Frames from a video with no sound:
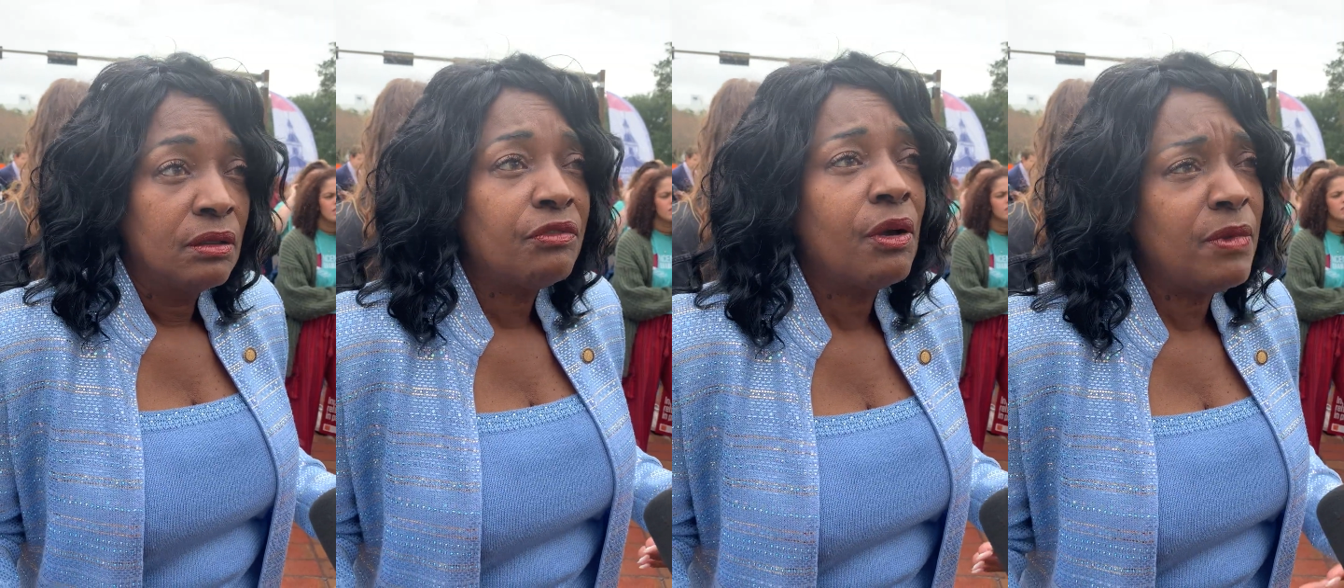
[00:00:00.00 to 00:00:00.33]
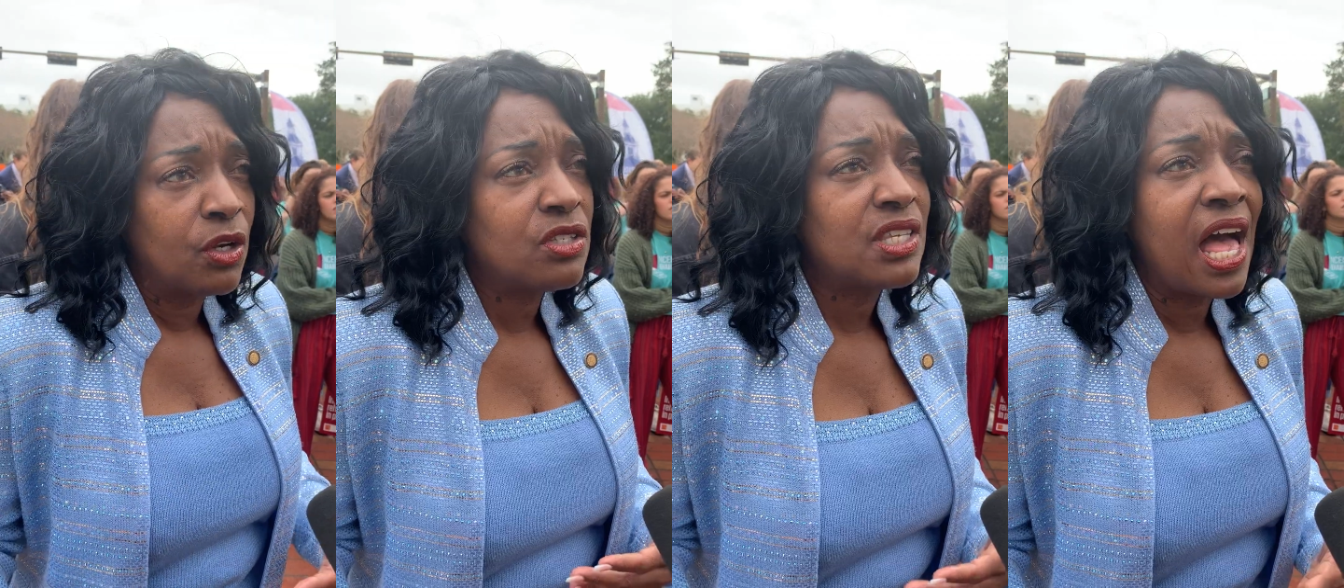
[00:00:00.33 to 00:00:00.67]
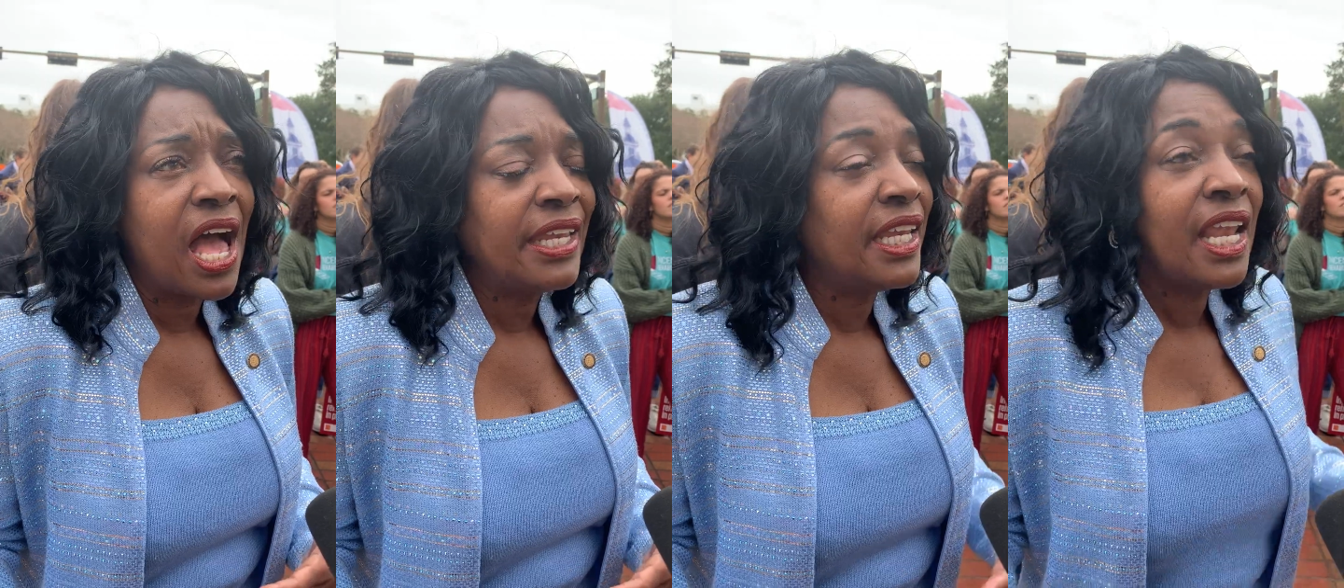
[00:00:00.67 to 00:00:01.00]
from their
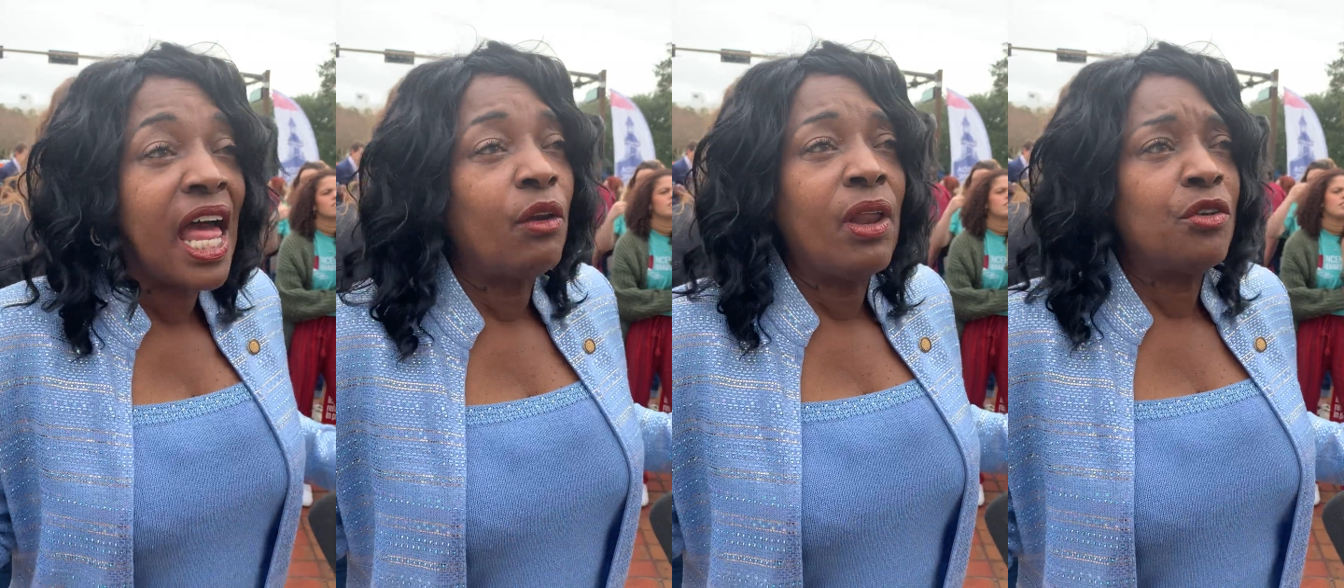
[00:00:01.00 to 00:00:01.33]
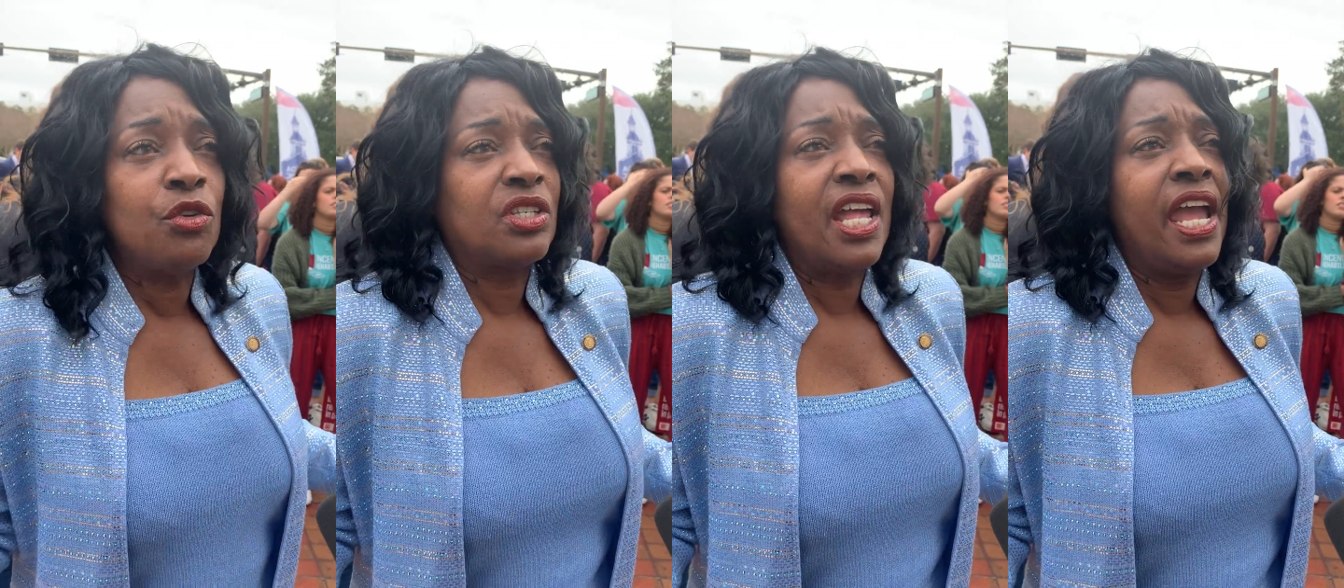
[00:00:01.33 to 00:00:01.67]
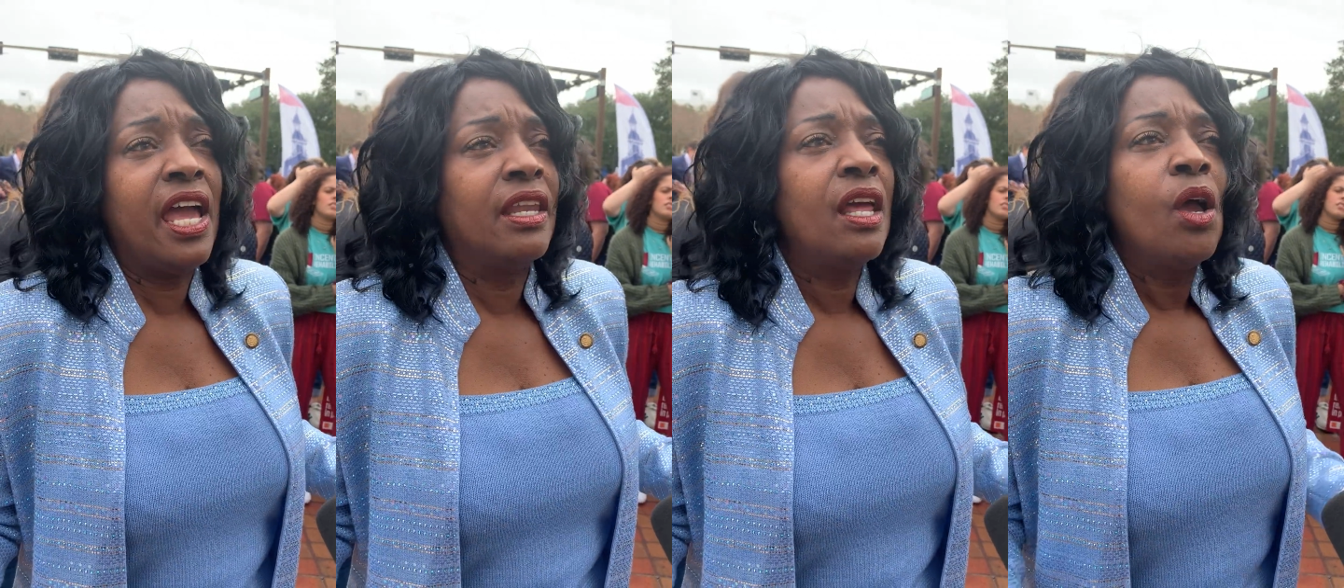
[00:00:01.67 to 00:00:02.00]
side, and I don't
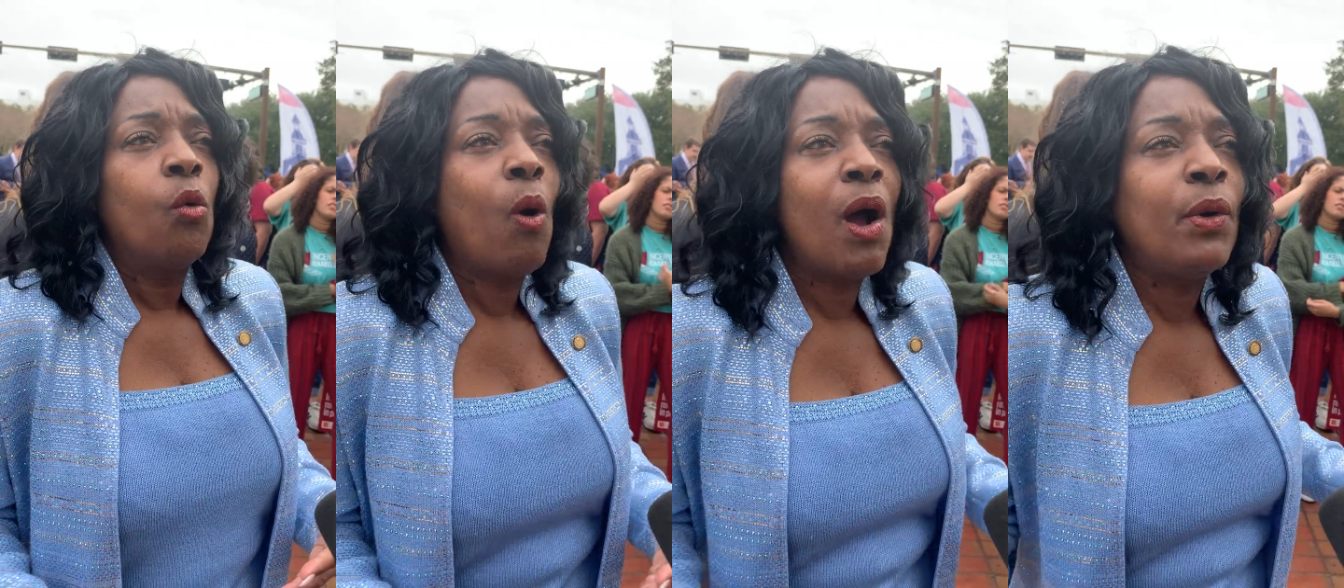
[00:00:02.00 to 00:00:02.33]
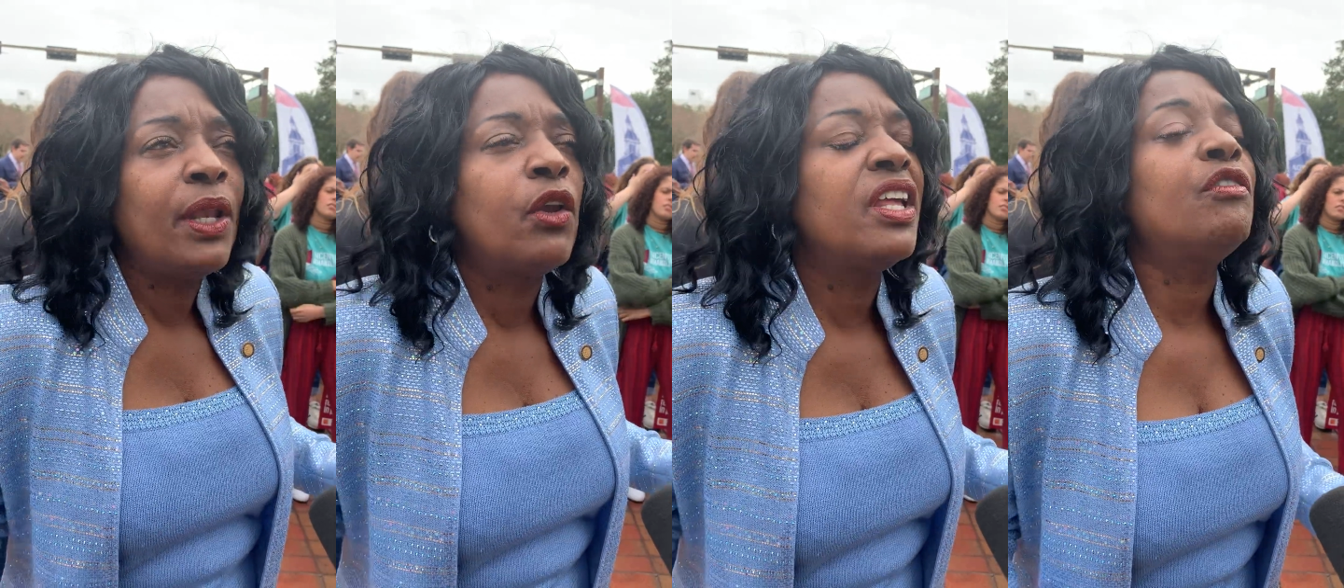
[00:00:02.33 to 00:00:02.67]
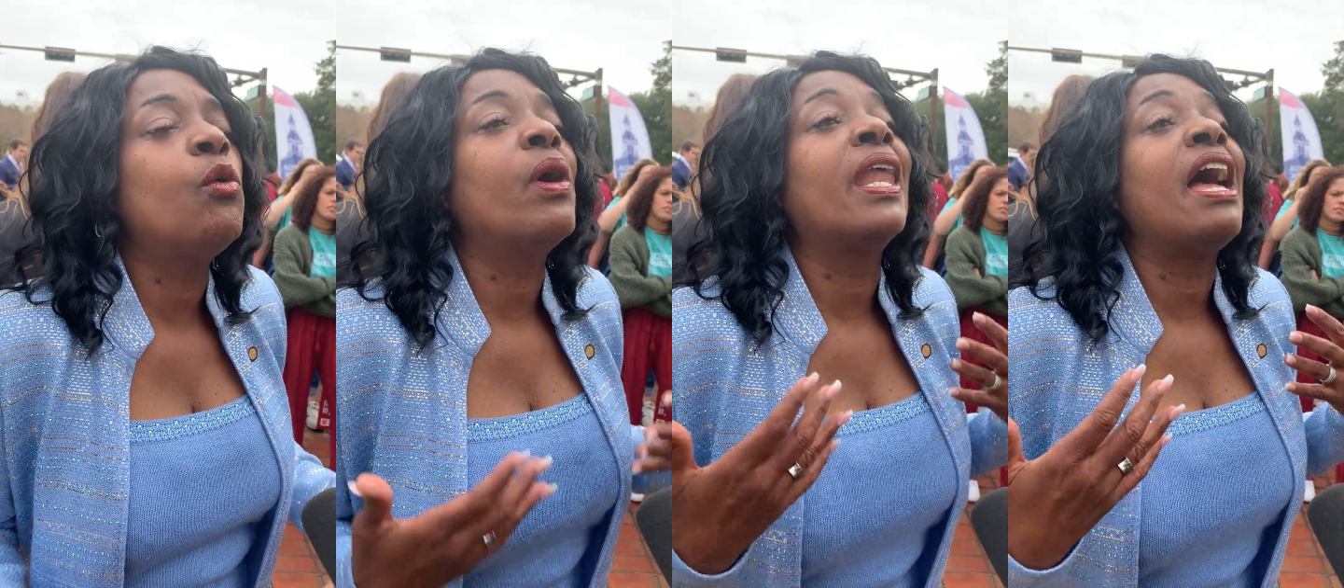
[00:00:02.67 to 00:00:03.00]
understand why we don't
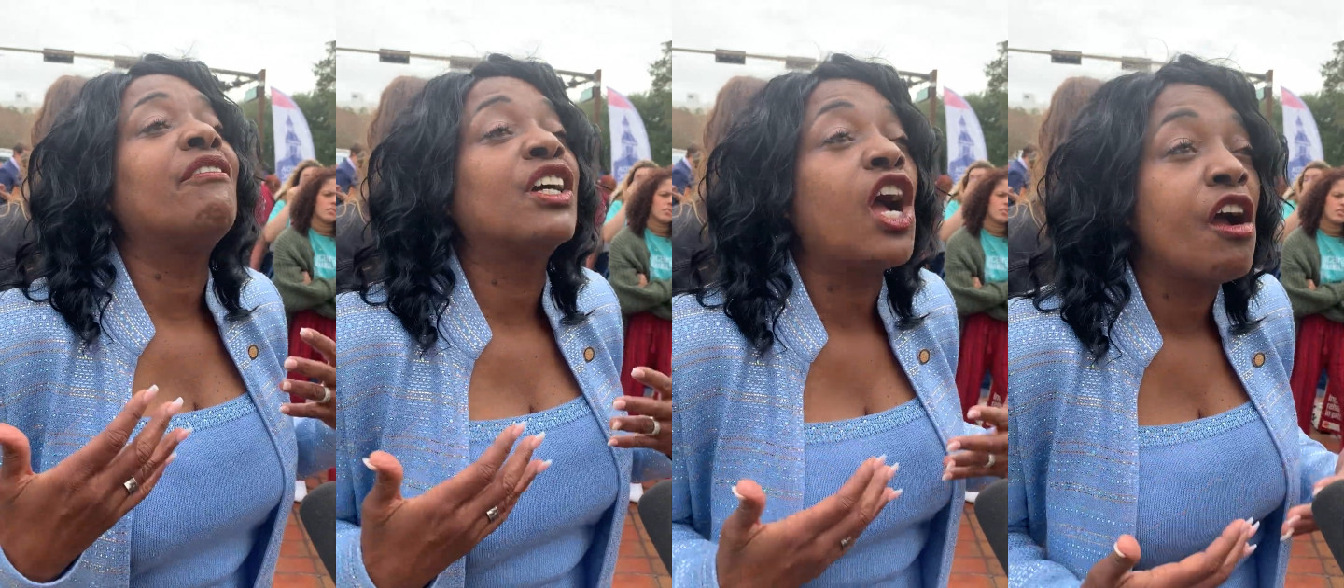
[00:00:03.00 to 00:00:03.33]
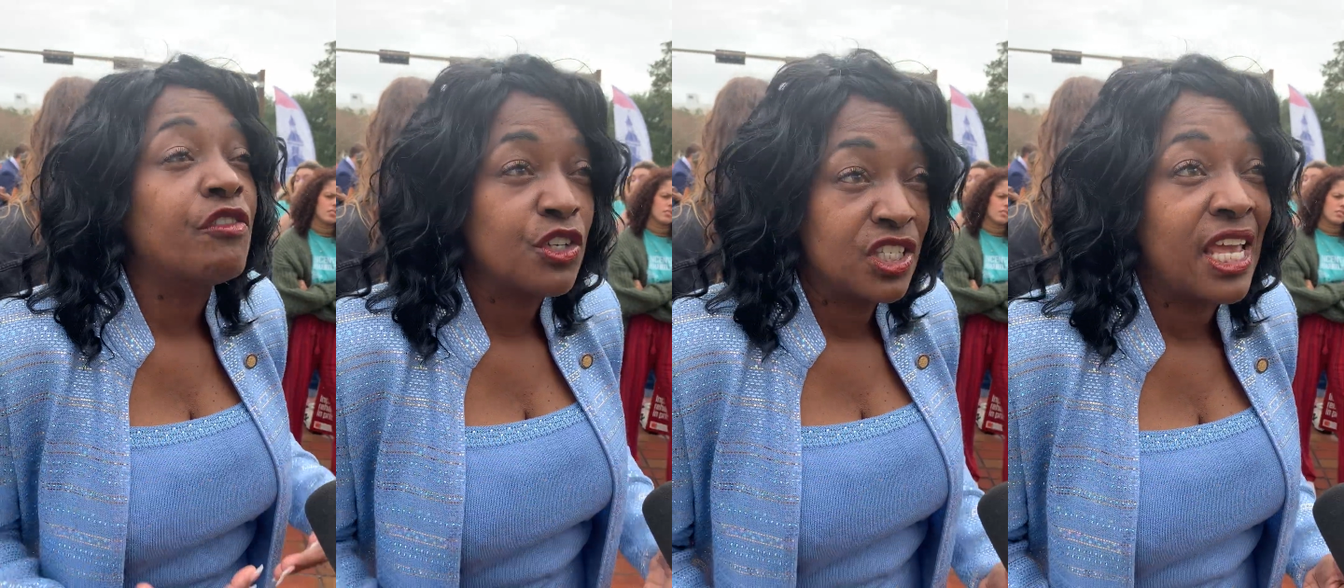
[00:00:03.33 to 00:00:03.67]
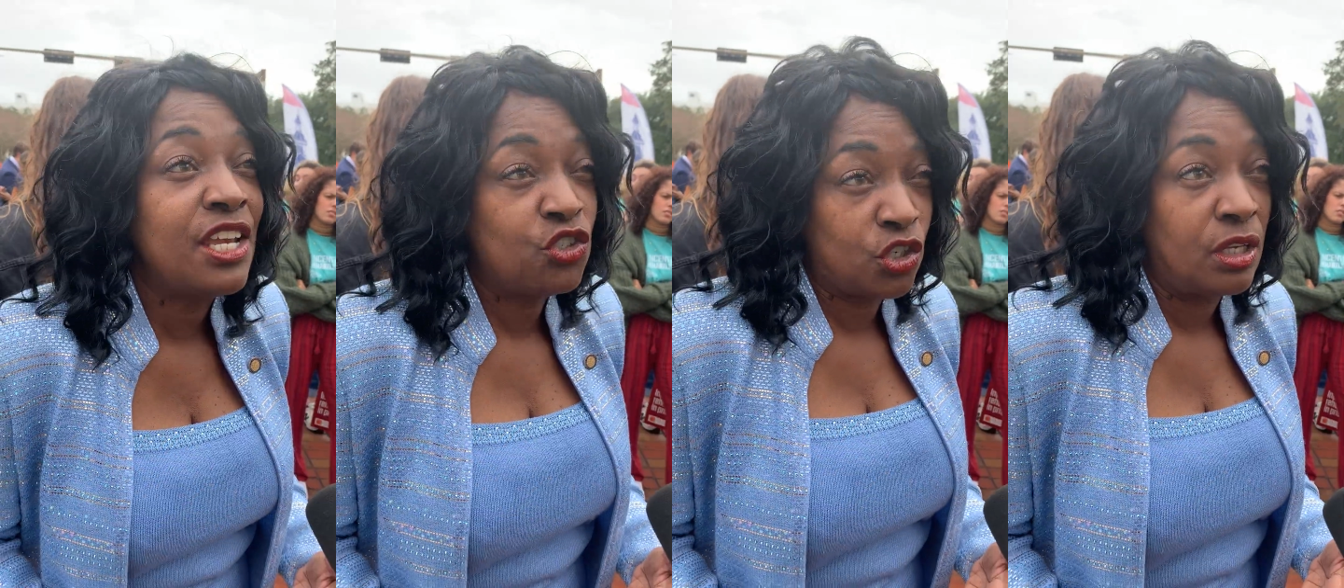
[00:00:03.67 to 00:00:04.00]
even want to have a
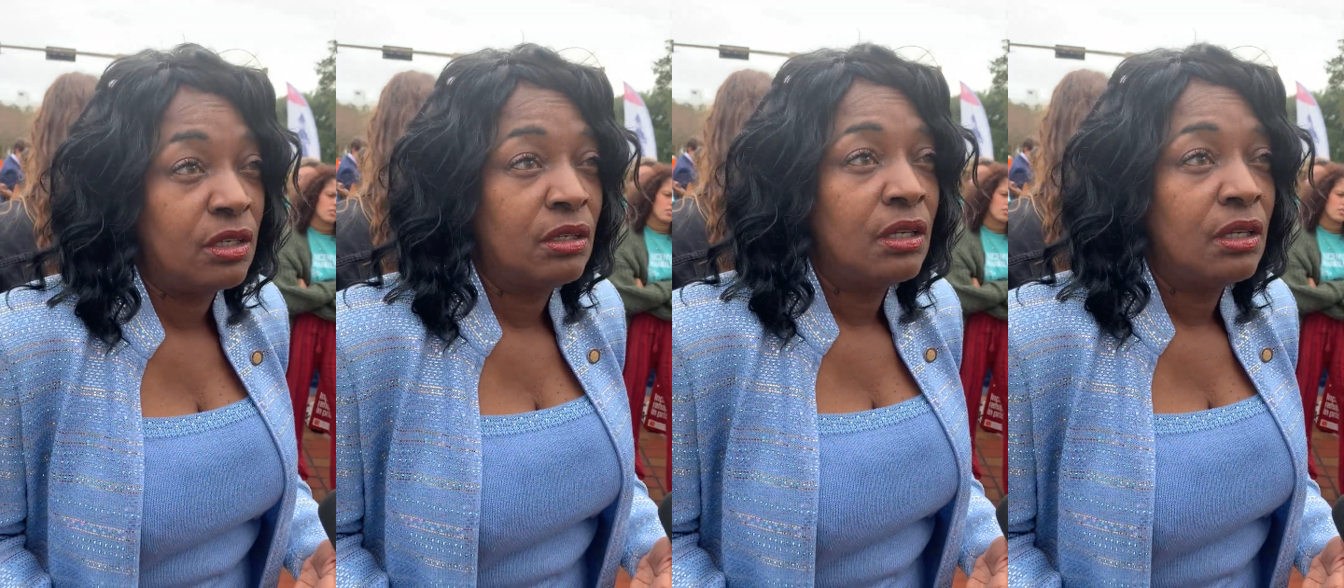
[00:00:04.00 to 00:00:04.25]
conversation